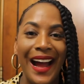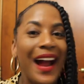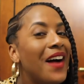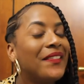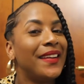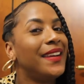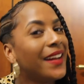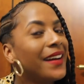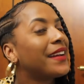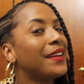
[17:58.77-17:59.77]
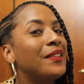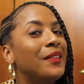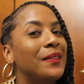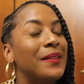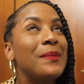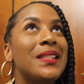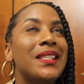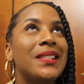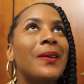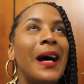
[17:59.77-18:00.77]
I have luck in Rome.
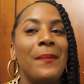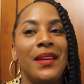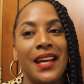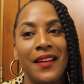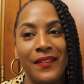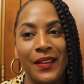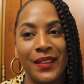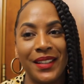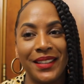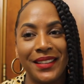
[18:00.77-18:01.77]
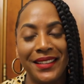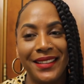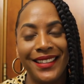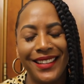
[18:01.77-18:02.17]
so happy that I found it.